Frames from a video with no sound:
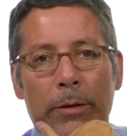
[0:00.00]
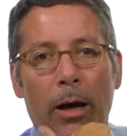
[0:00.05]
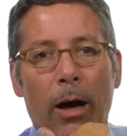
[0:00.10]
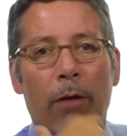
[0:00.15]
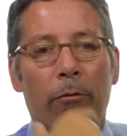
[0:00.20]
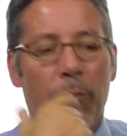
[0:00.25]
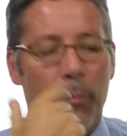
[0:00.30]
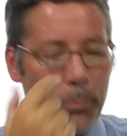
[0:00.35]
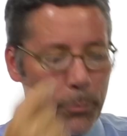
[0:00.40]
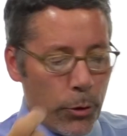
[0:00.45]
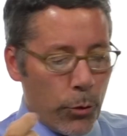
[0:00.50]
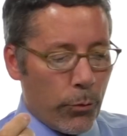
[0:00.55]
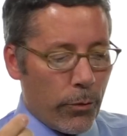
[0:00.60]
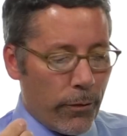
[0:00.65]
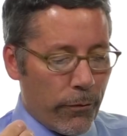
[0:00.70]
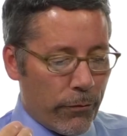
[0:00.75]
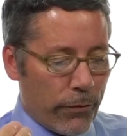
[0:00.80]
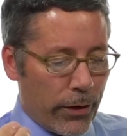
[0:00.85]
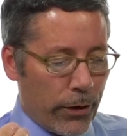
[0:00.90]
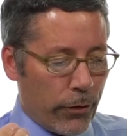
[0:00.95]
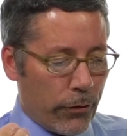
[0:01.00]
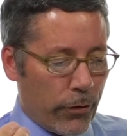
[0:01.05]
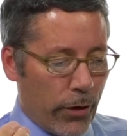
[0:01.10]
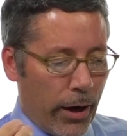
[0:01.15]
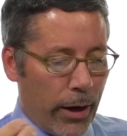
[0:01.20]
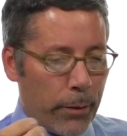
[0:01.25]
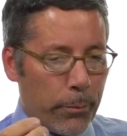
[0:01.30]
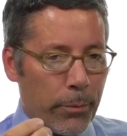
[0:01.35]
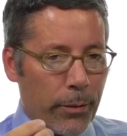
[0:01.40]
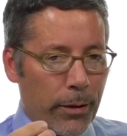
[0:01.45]
of a mutant
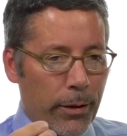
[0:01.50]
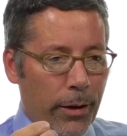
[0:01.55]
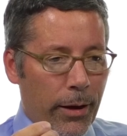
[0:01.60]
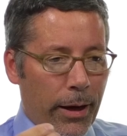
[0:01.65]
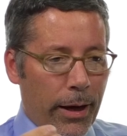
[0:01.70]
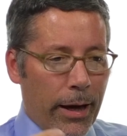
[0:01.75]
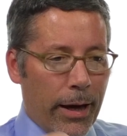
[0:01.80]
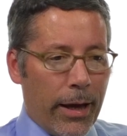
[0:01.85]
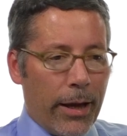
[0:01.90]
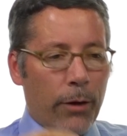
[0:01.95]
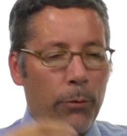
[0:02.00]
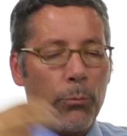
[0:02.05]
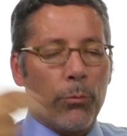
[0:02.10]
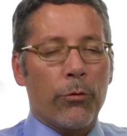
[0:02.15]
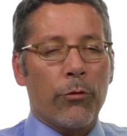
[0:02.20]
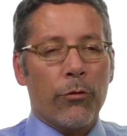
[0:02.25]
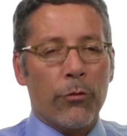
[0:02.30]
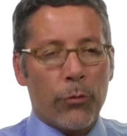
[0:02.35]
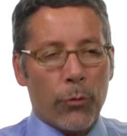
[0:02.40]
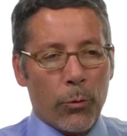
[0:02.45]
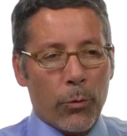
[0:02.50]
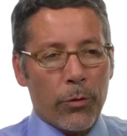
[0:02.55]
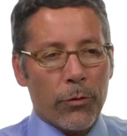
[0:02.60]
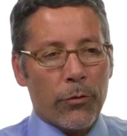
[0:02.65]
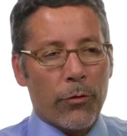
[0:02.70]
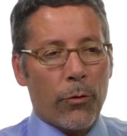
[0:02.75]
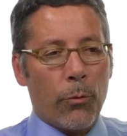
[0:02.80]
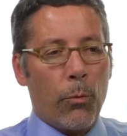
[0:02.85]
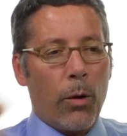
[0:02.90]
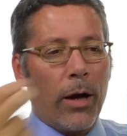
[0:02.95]
phenotype, and it
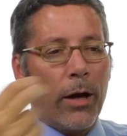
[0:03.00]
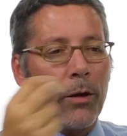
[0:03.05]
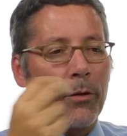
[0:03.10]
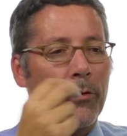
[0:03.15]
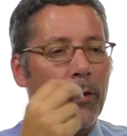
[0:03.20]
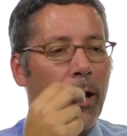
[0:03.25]
restores the wild